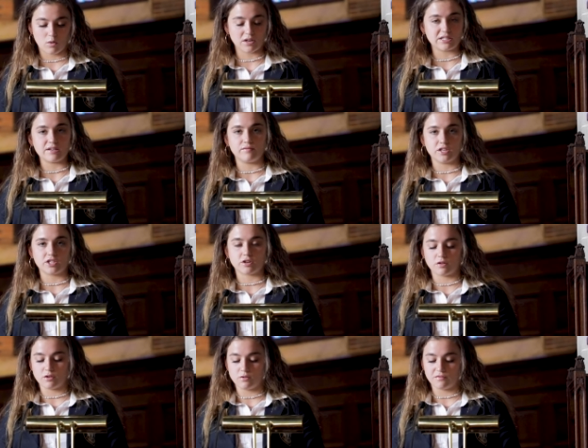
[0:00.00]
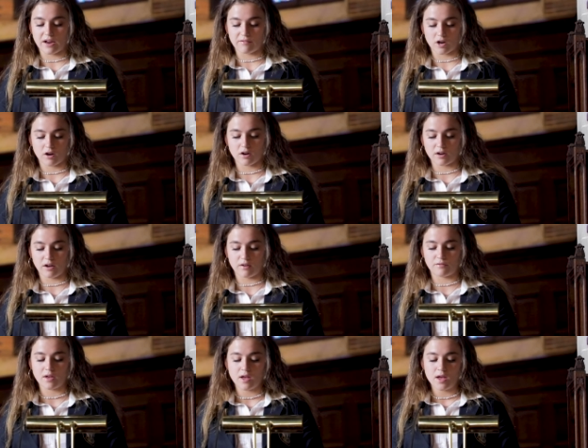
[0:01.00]
or a TV show you've never heard
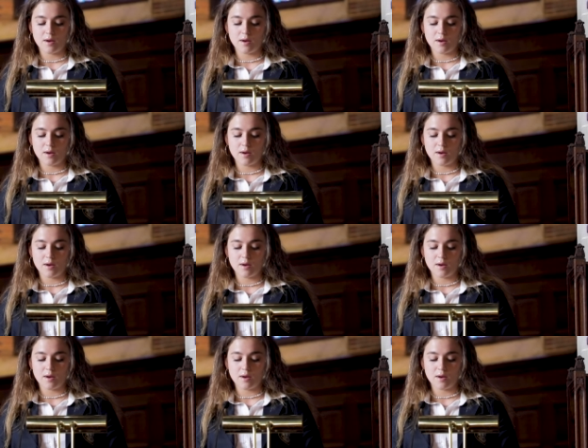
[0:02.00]
of,